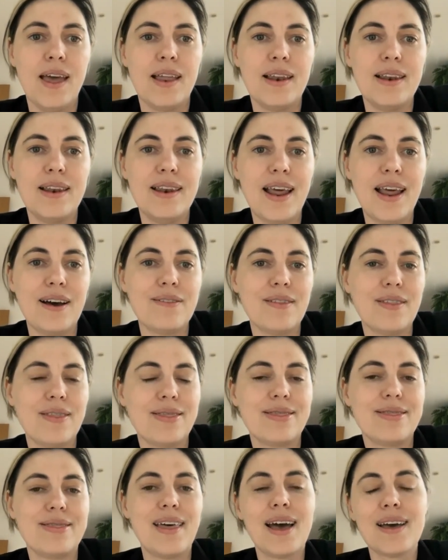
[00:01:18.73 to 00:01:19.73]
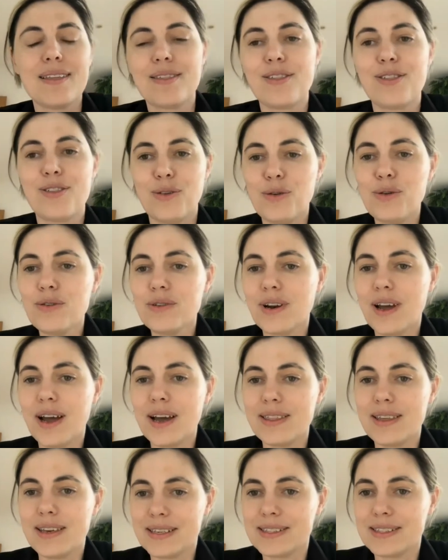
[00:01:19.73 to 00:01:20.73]
Now, that thought, I
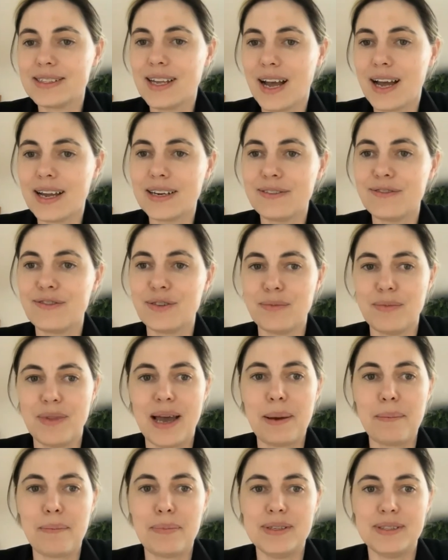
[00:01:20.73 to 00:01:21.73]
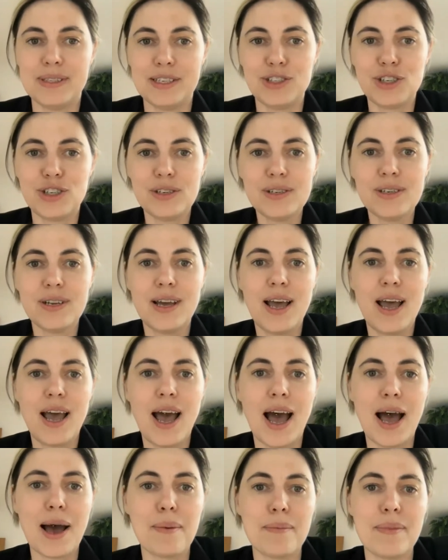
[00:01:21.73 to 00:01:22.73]
think starting from that position,
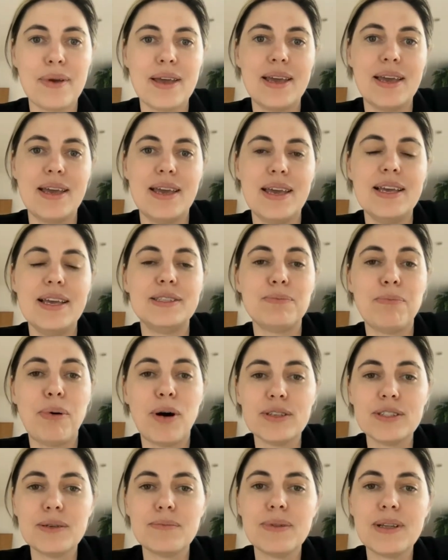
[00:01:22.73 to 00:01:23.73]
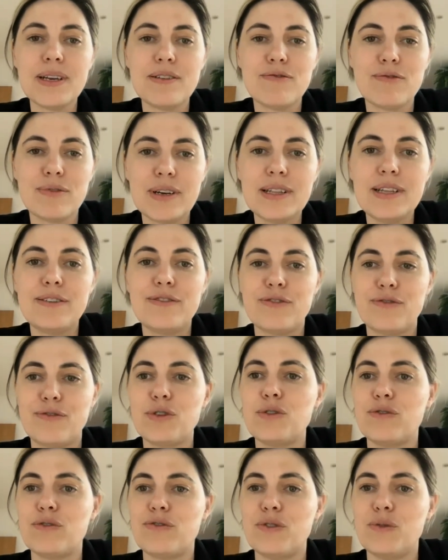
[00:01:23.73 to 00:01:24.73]
um, is possibly a really
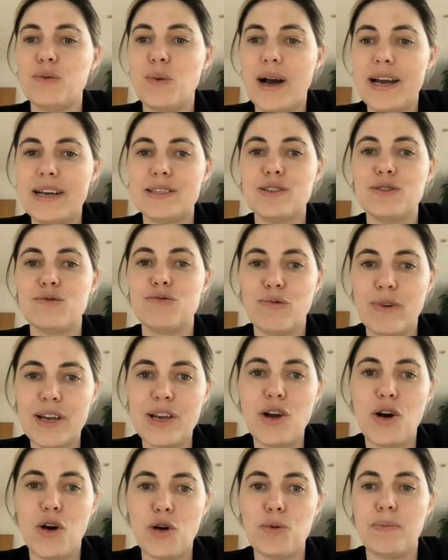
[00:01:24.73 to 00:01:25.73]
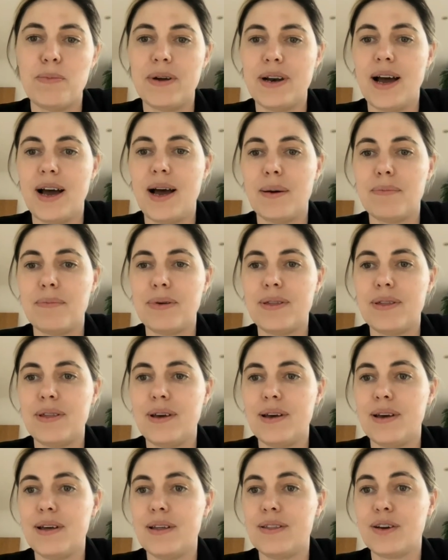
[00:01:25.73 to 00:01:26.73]
fruitful way to reopen up
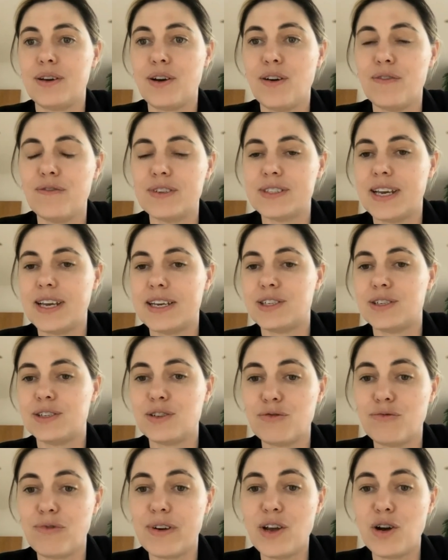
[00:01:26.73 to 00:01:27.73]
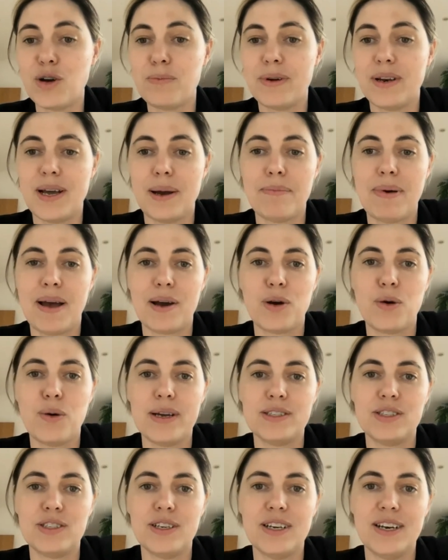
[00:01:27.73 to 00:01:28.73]
the, the conversation, to reopen up our
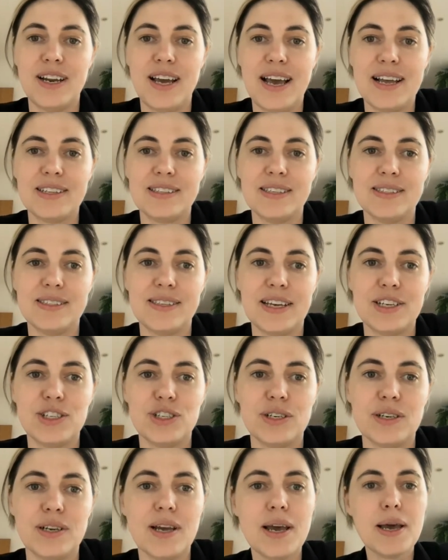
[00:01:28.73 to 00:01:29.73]
question and answer session,